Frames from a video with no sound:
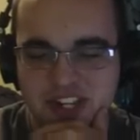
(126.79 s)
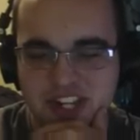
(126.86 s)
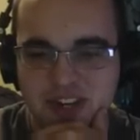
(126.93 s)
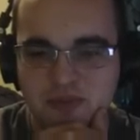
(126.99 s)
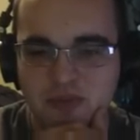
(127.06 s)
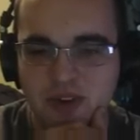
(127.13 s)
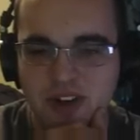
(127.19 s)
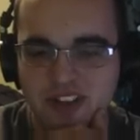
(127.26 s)
but
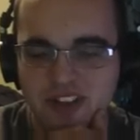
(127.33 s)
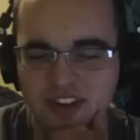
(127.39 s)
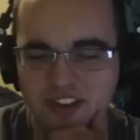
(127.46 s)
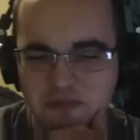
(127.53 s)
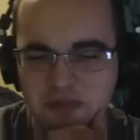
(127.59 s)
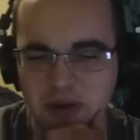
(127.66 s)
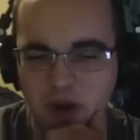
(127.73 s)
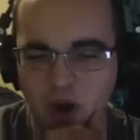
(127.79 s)
she wants a
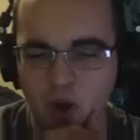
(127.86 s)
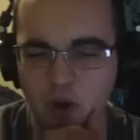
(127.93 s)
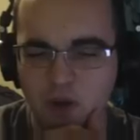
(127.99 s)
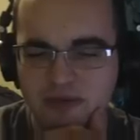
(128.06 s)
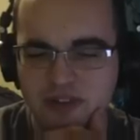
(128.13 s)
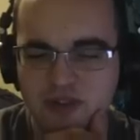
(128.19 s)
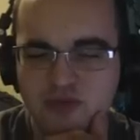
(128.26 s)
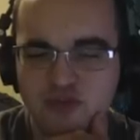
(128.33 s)
hoof hoofball. Oh,
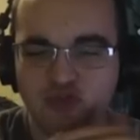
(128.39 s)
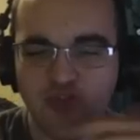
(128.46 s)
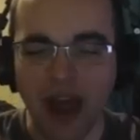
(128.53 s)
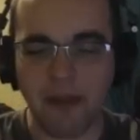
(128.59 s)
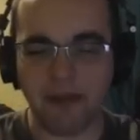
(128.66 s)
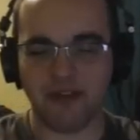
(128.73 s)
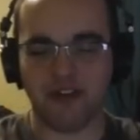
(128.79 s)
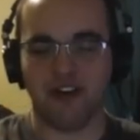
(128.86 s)
you
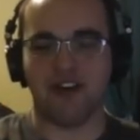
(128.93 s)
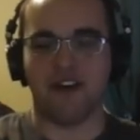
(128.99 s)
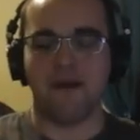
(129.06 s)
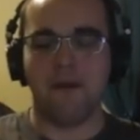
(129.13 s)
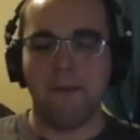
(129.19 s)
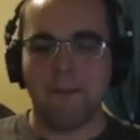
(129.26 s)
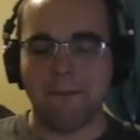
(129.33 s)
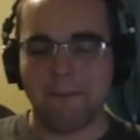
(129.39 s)
dropped
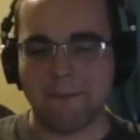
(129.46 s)
her!